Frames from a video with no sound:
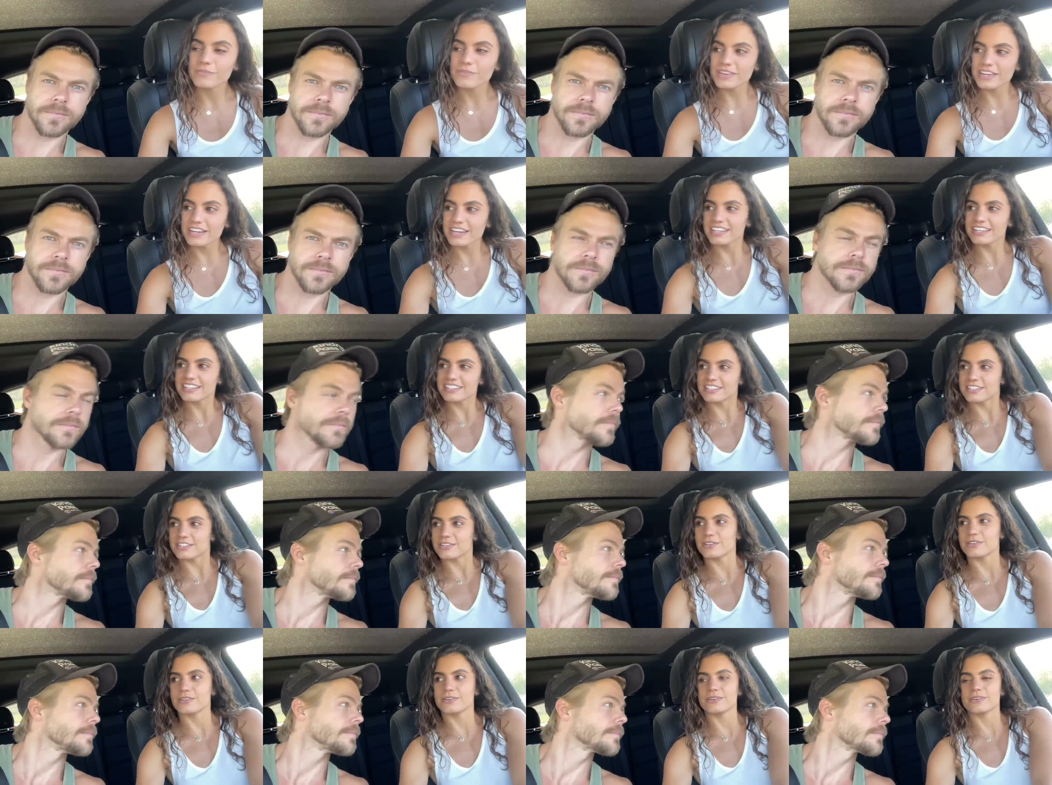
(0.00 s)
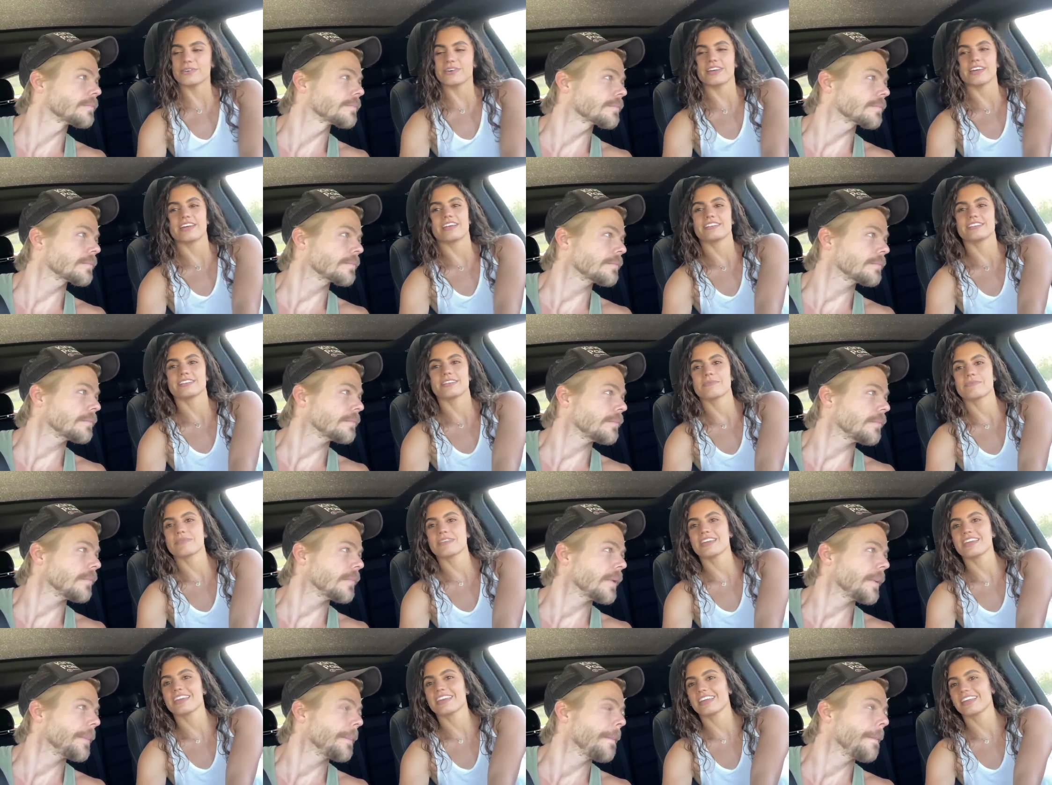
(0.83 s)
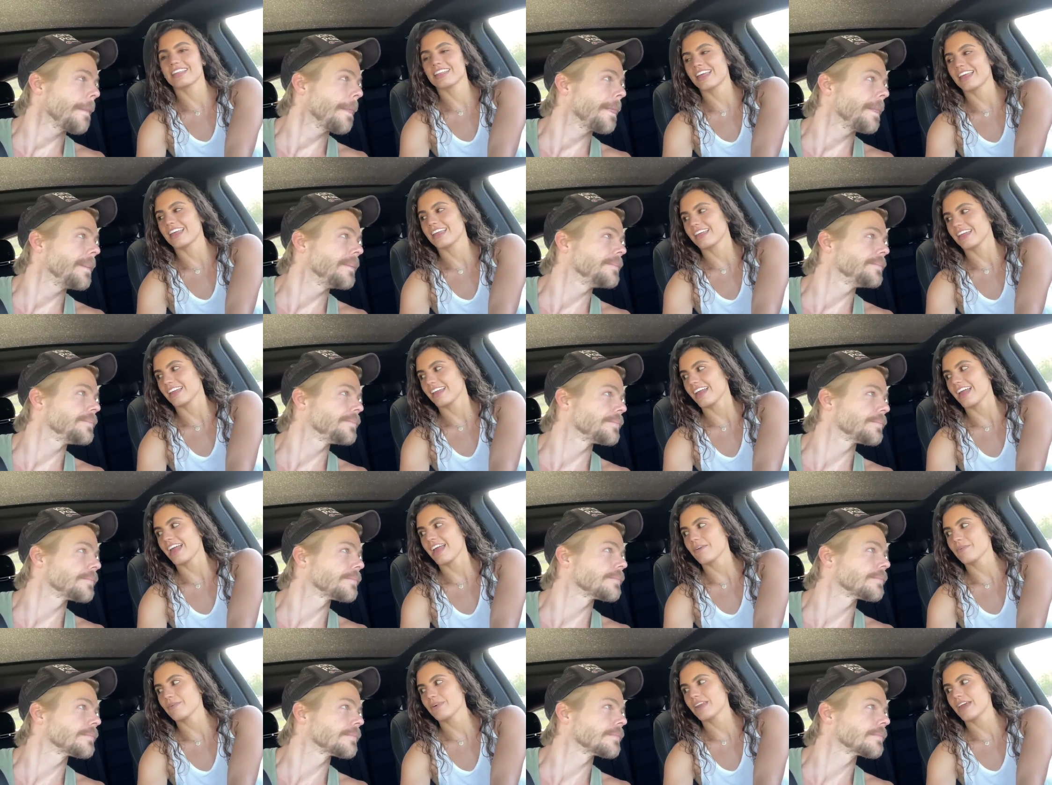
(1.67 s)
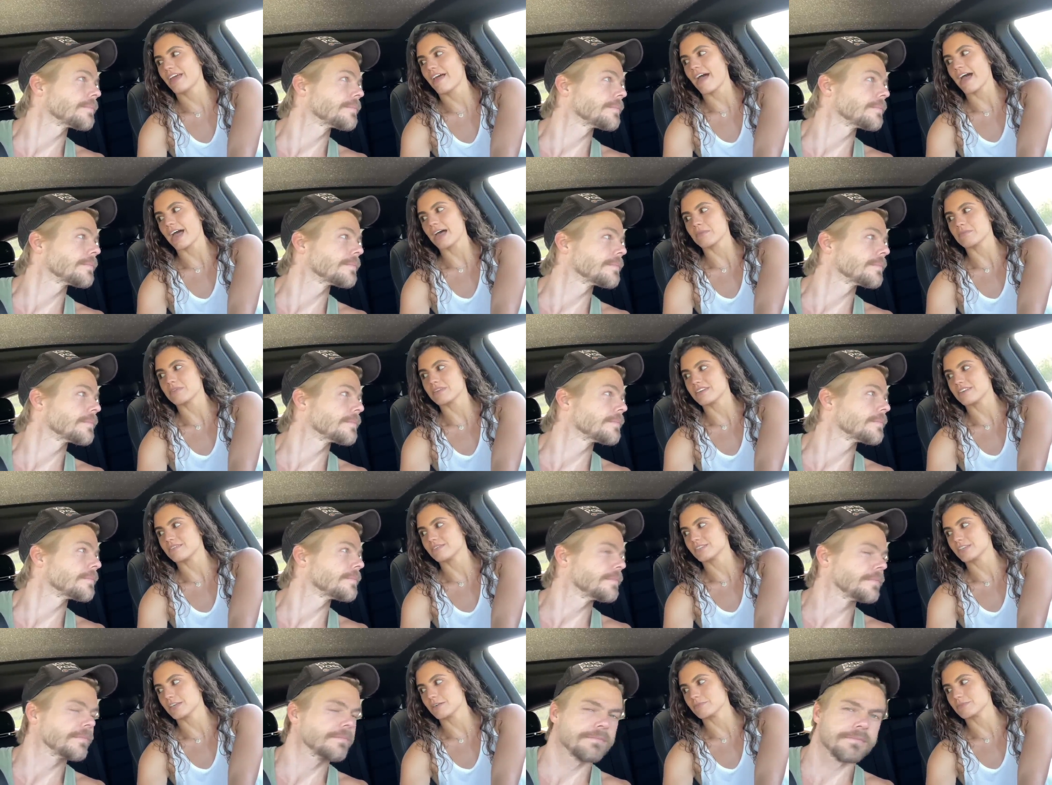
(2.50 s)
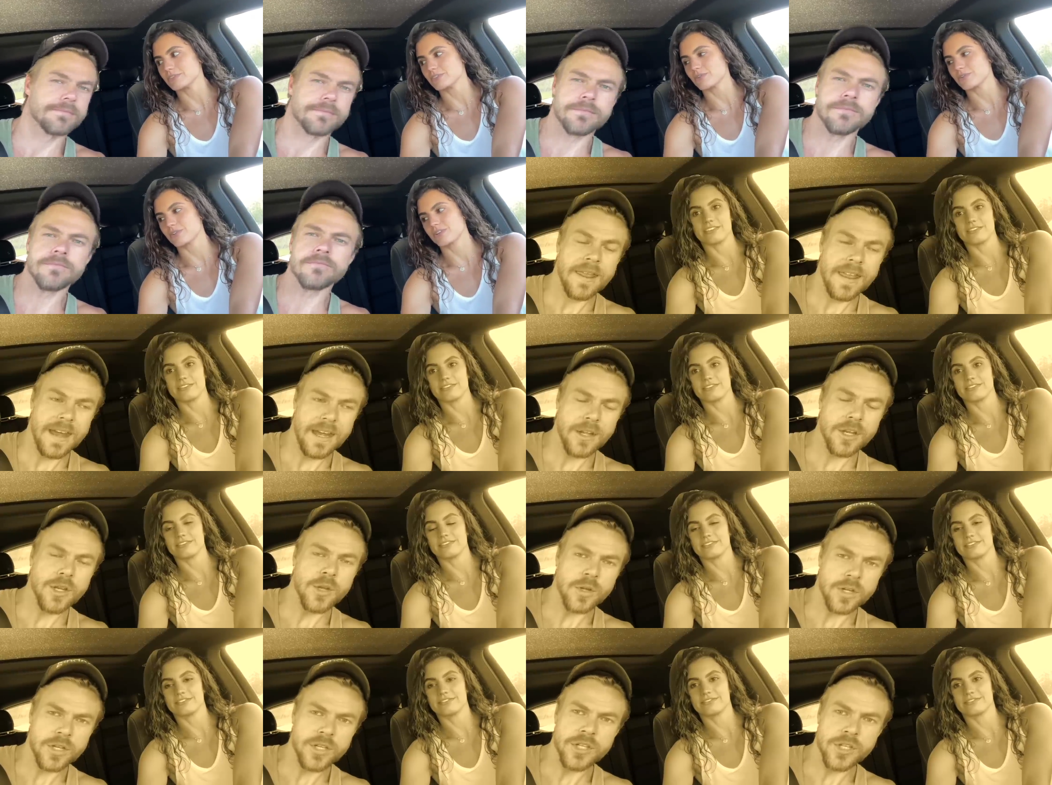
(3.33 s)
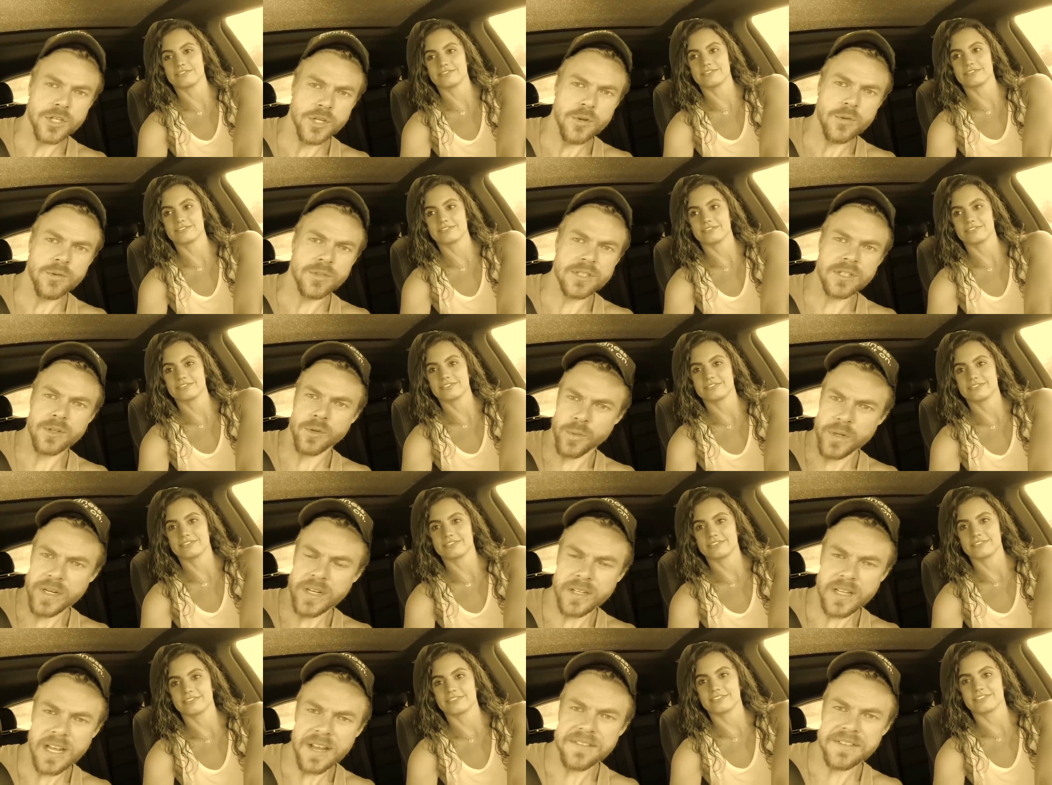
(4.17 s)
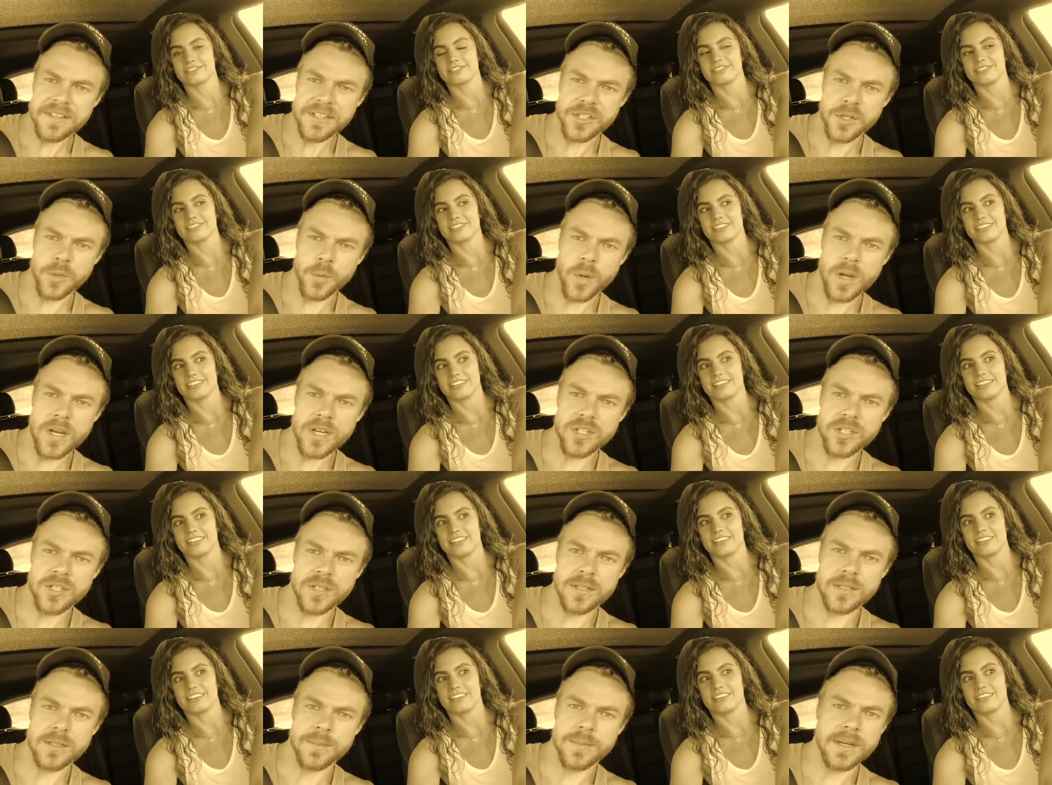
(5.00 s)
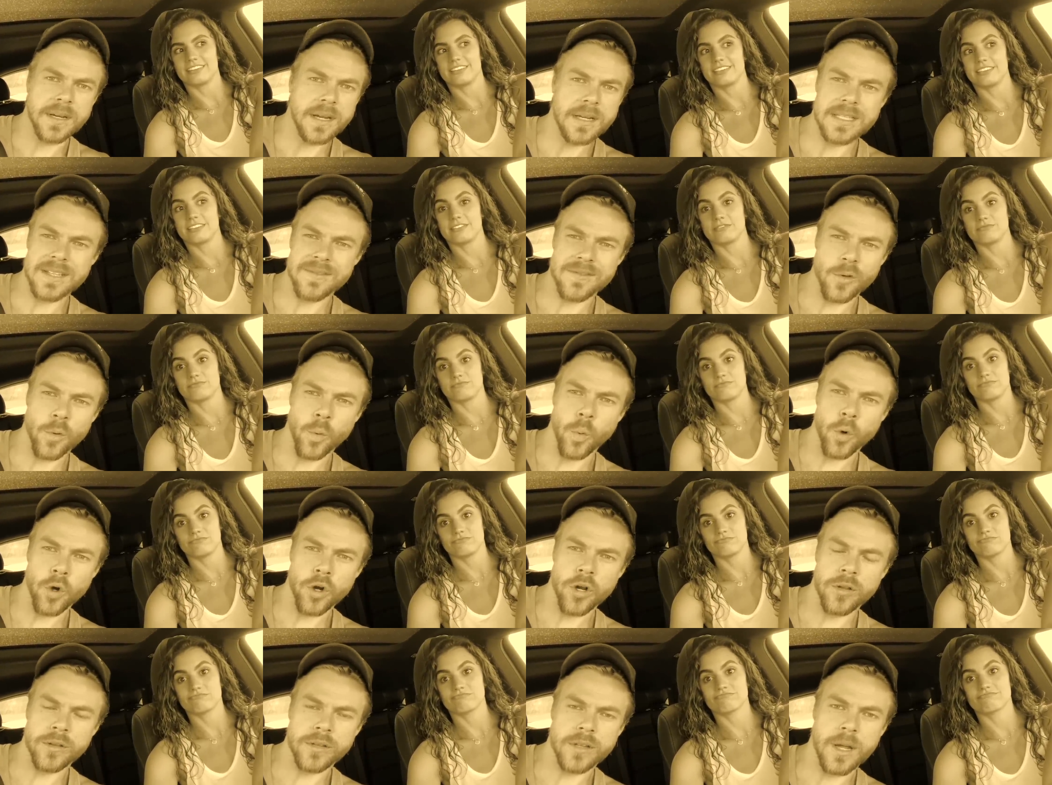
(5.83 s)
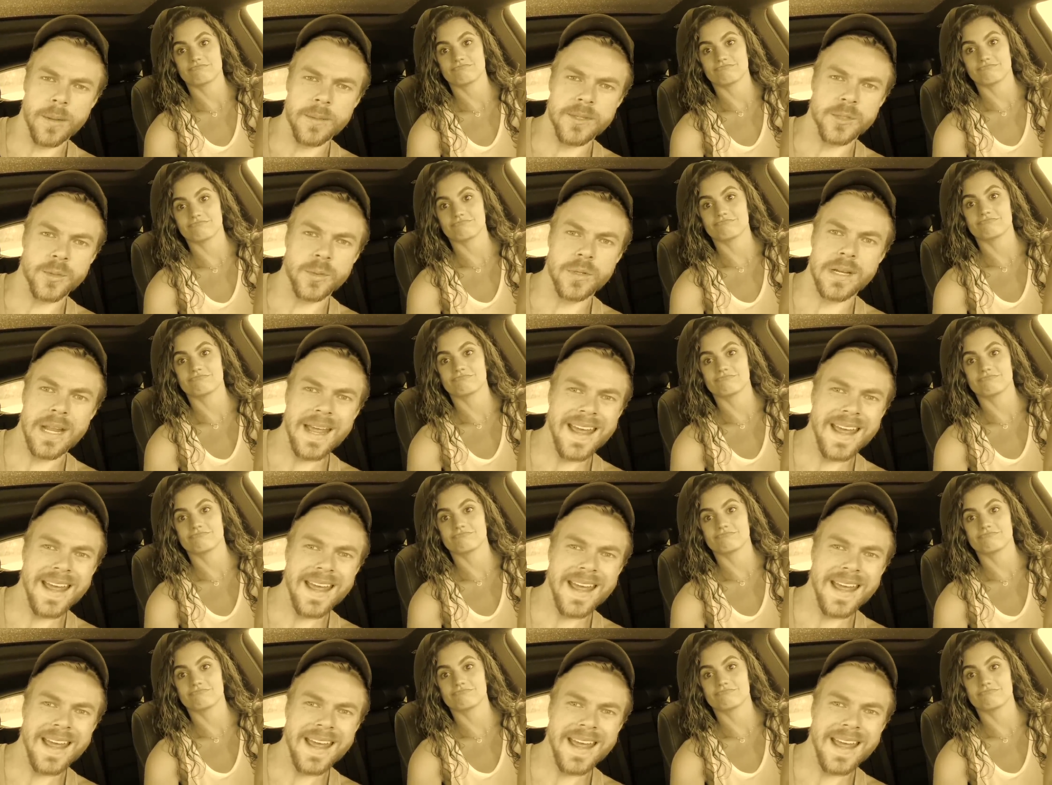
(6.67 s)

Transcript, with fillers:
Speaker 1: We need to do something like, I want a hobby of some sort. That
Speaker 2: you can use in real life situations because if the world comes to an